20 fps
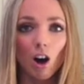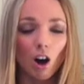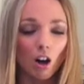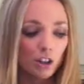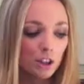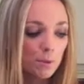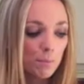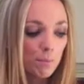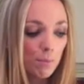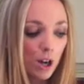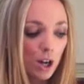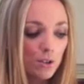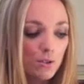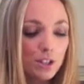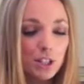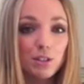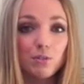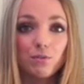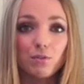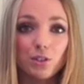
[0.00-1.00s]
On the
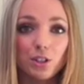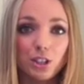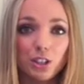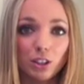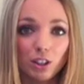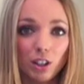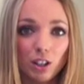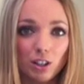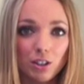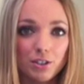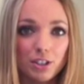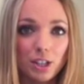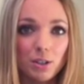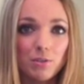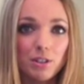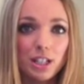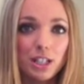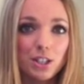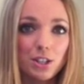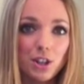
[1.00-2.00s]
protein front, you'll also
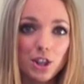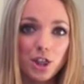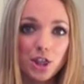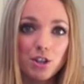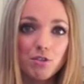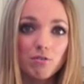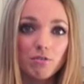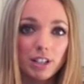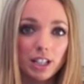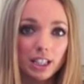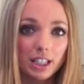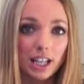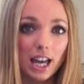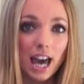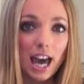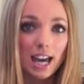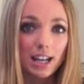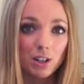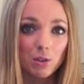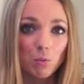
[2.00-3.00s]
need 3
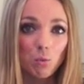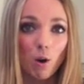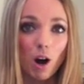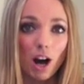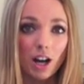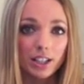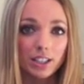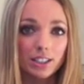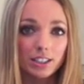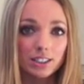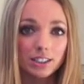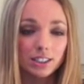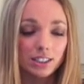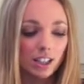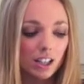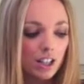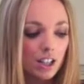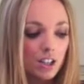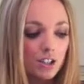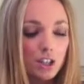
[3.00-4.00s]
egg whites.
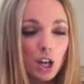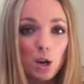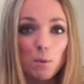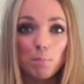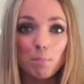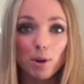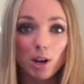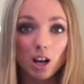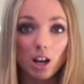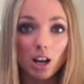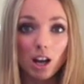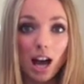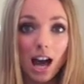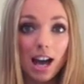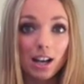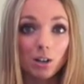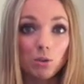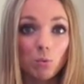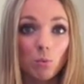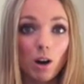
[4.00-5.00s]
So per
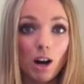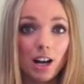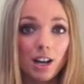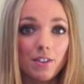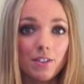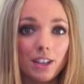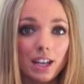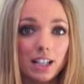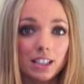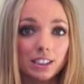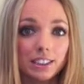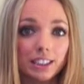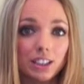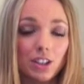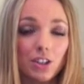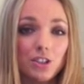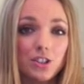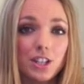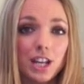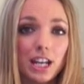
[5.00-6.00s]
egg white, they actually
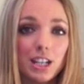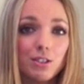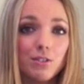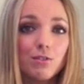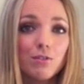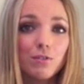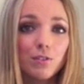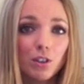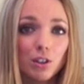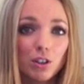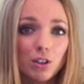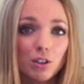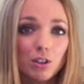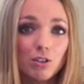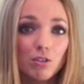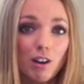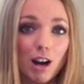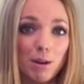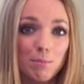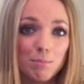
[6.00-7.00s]
contain 4
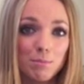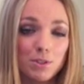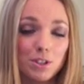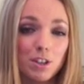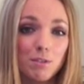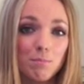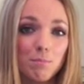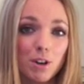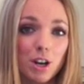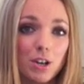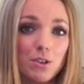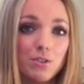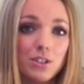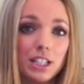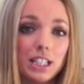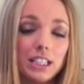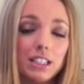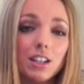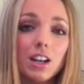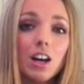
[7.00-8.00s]
grams of
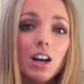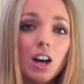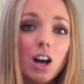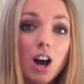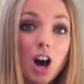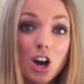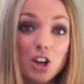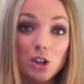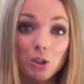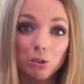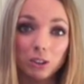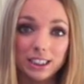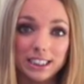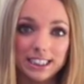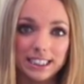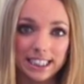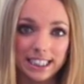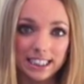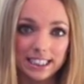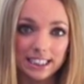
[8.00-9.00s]
protein and only
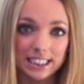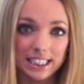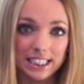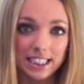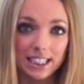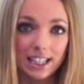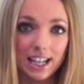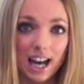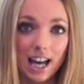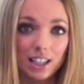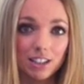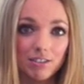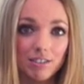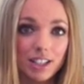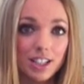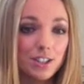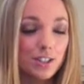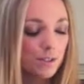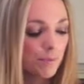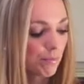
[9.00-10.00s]
16
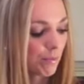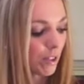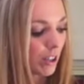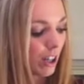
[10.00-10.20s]
calories.